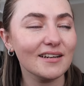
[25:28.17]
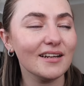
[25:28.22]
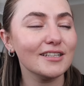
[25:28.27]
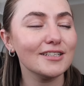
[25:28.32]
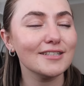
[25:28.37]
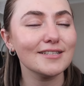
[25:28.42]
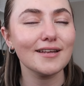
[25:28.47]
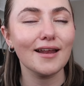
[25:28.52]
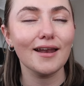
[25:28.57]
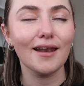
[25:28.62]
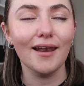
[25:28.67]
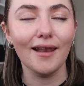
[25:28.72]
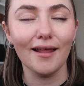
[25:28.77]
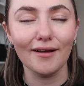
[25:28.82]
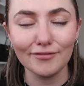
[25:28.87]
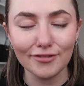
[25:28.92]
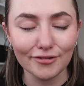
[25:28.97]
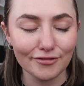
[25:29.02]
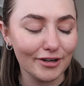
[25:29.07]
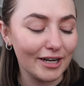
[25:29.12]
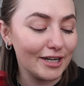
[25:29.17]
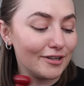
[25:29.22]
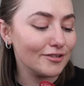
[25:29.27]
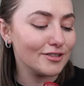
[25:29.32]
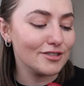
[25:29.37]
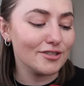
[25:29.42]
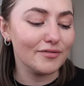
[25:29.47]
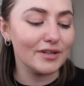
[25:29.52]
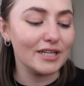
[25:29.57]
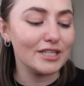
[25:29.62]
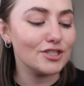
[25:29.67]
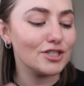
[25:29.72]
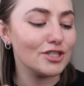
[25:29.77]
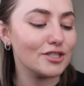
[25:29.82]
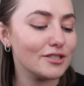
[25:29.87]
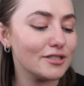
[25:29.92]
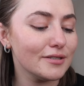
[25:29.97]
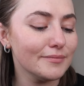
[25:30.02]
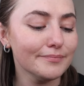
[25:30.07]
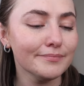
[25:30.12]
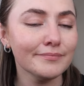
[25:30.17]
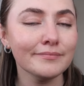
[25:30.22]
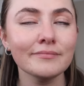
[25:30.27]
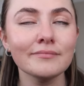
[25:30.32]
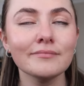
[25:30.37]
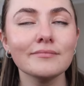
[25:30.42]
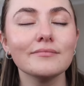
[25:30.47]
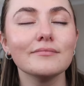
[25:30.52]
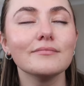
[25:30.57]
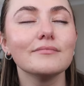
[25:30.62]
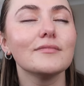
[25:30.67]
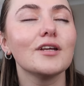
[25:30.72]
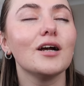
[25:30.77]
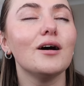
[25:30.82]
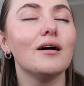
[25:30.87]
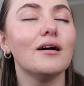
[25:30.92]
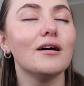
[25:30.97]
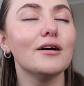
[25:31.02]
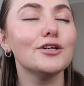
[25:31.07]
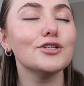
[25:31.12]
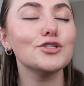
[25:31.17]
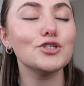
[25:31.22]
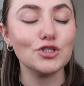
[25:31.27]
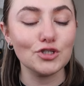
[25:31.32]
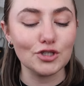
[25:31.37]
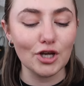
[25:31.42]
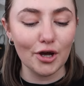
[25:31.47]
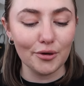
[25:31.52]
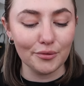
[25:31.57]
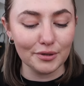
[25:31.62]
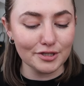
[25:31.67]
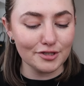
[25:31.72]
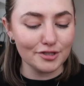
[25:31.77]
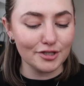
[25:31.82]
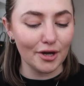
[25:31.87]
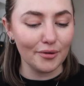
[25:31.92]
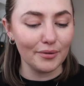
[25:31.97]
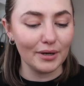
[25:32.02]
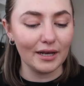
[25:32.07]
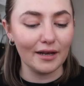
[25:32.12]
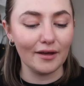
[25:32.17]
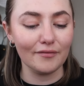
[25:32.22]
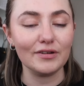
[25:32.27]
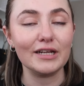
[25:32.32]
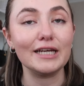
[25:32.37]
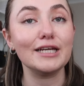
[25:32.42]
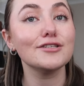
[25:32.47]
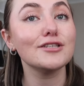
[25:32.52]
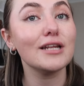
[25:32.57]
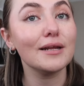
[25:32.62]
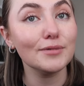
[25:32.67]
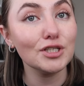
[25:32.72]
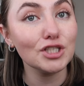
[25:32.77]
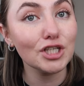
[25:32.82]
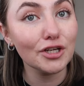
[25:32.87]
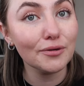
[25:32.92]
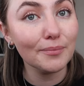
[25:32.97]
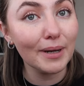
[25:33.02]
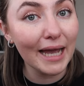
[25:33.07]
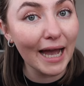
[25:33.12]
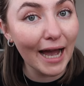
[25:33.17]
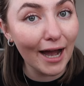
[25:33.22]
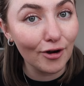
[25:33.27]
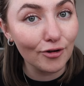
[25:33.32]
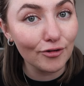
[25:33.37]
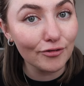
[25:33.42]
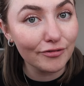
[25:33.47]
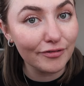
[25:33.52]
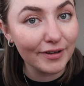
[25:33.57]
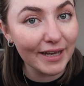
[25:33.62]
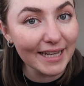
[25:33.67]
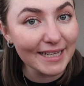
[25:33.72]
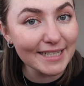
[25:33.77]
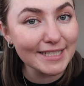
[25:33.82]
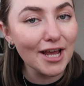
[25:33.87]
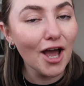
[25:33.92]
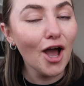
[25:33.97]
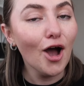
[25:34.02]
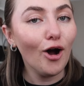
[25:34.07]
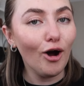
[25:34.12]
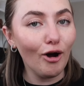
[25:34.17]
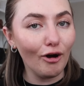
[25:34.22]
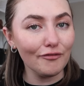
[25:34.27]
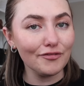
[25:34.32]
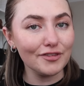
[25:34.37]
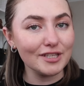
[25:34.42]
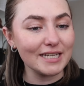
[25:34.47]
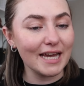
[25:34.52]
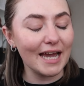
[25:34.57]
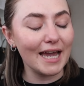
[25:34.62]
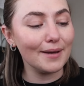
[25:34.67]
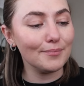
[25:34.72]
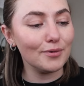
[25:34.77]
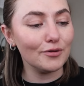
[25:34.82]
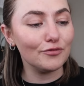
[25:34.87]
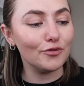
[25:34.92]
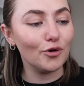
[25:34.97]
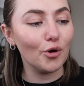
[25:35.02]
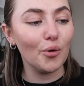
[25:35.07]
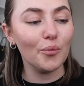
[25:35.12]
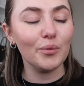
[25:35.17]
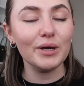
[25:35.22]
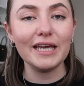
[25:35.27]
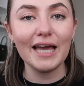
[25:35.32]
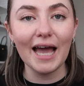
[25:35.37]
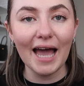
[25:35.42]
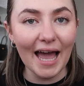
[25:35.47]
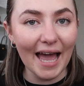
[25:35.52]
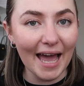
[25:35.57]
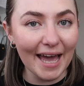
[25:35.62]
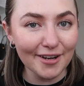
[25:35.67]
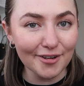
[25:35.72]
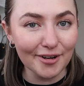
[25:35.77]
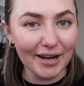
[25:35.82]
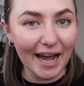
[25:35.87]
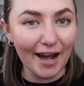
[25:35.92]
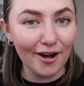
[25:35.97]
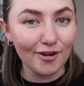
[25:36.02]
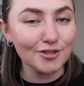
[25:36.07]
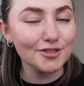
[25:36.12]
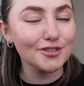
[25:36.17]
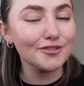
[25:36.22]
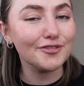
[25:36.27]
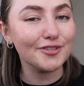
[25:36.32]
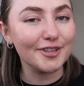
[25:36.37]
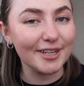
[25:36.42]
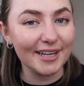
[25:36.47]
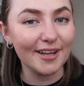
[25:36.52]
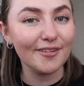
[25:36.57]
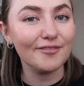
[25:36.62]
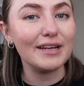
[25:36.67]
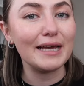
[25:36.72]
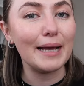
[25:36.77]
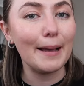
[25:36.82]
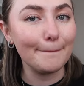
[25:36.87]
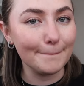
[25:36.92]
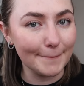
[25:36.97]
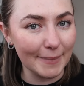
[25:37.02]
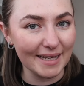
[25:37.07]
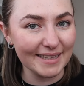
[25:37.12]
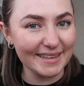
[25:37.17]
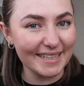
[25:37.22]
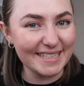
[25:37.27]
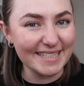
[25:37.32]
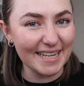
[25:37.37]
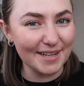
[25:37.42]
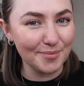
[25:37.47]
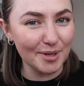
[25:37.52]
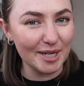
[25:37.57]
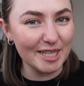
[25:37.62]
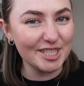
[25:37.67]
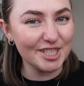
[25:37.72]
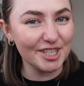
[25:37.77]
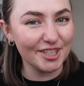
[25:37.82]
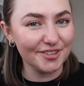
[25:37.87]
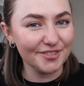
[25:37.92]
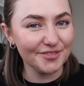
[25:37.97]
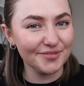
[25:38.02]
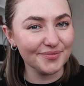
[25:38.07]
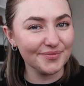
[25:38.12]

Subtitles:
I just love the fragrance of it. It's just, oh, so so lovely. So let me show you my outfit of the day before we head on out for a lovely birthday celebration.